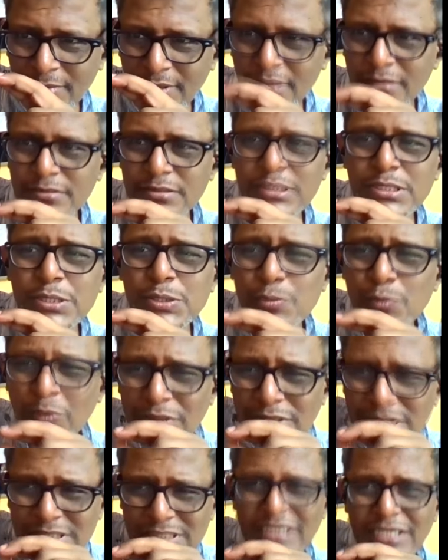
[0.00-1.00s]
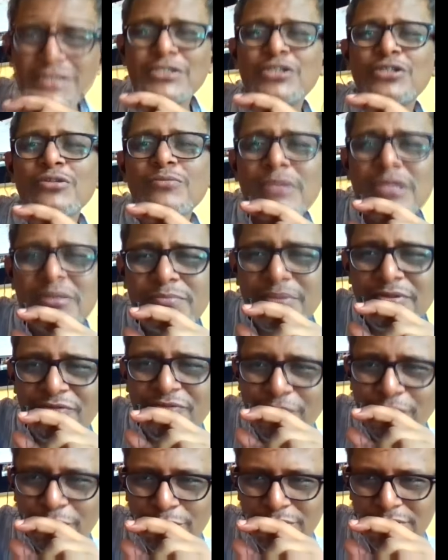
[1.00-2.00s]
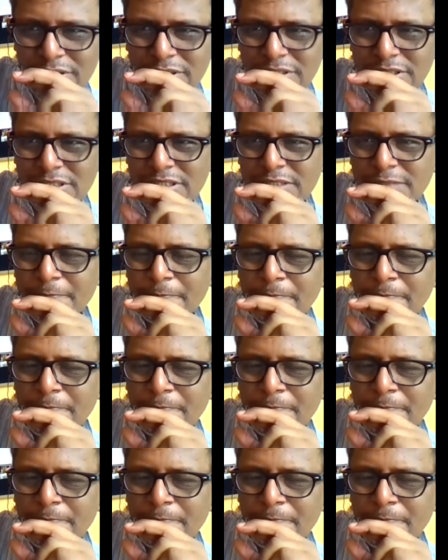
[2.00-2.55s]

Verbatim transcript: This is what said to me before this.